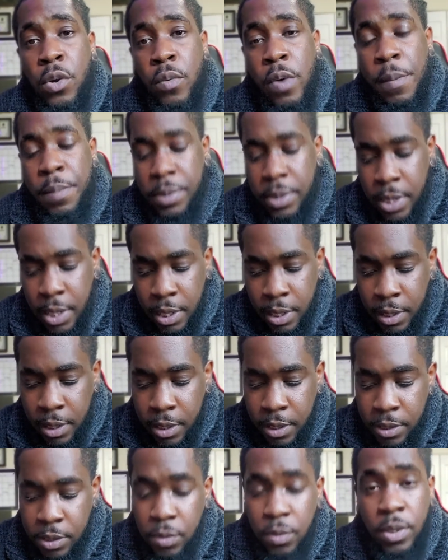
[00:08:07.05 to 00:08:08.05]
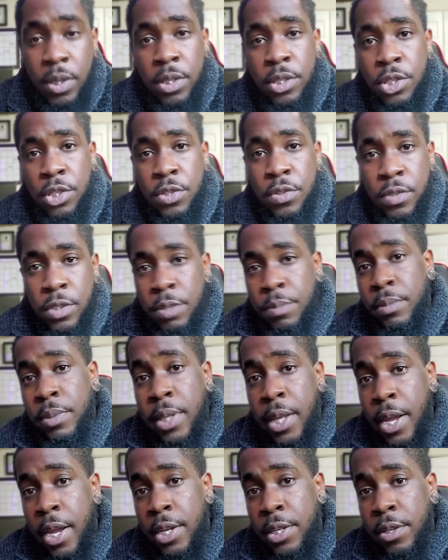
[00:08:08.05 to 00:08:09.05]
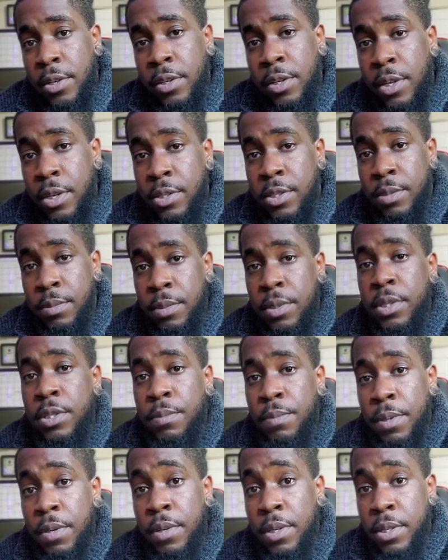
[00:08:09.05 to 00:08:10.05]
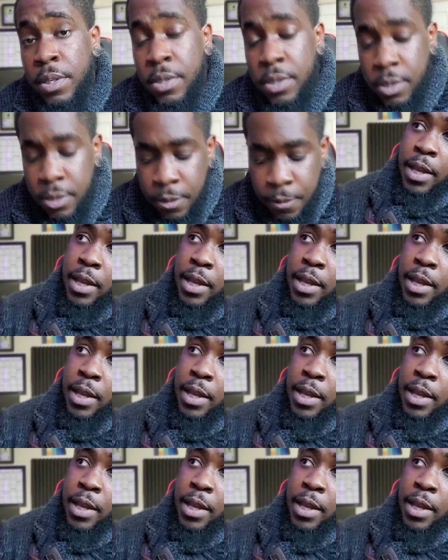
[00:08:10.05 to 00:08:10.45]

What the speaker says: website is you can streamline your customer experience.